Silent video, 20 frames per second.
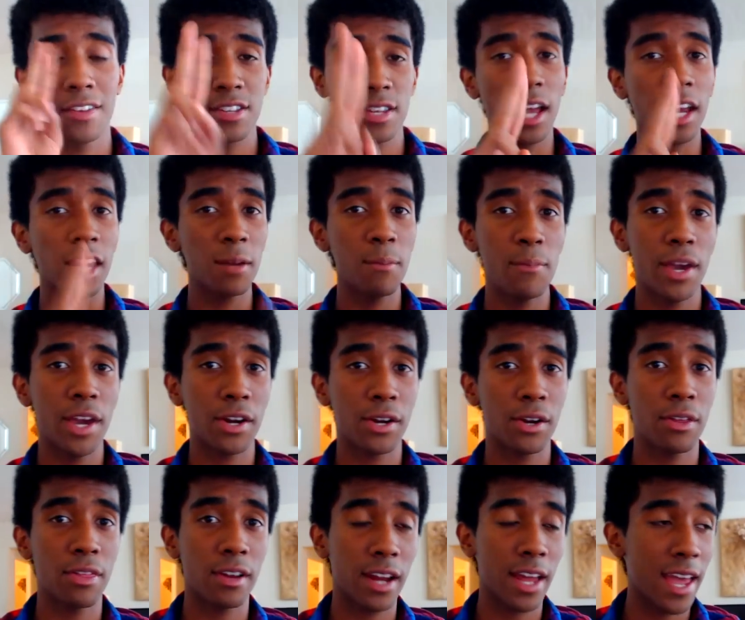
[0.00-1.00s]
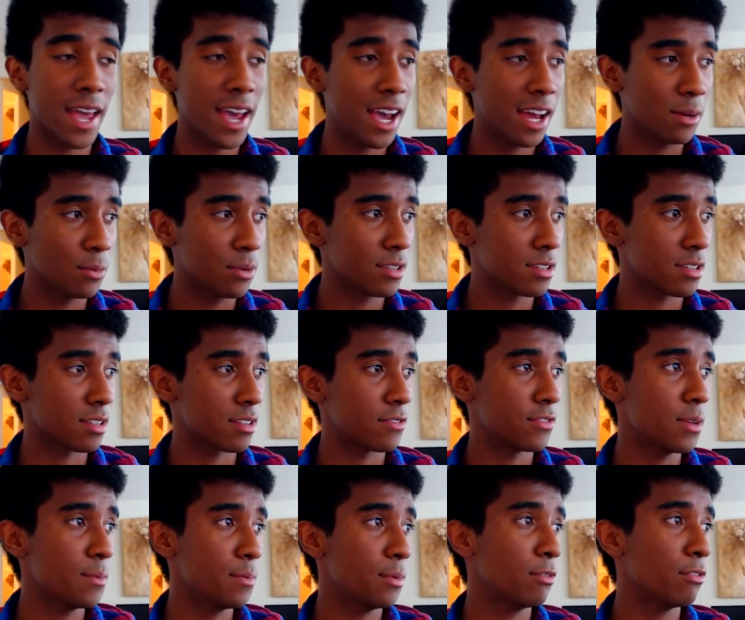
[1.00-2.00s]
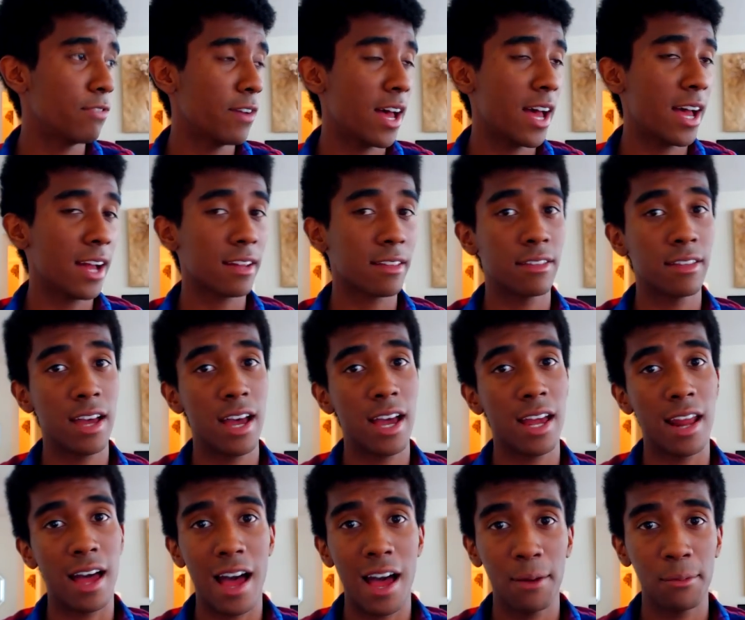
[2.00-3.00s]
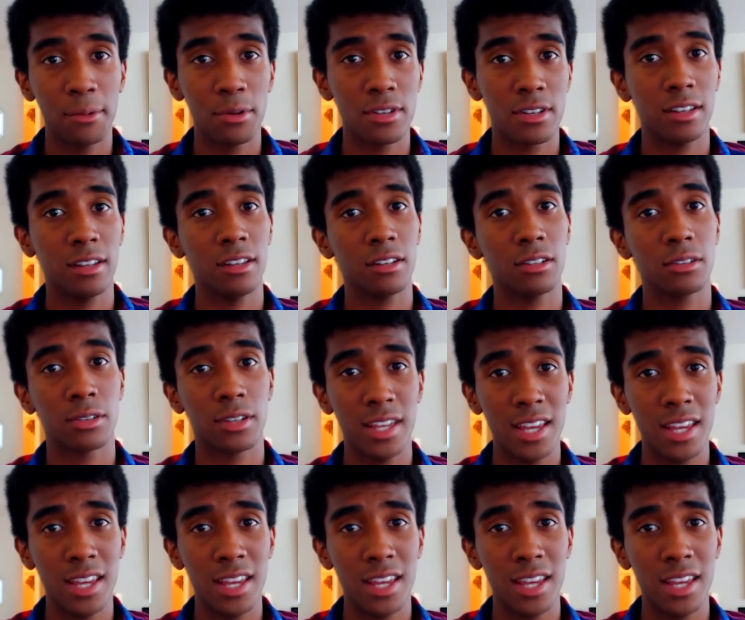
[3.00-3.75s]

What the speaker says: The second barrier that I had was the simple fact that I was a little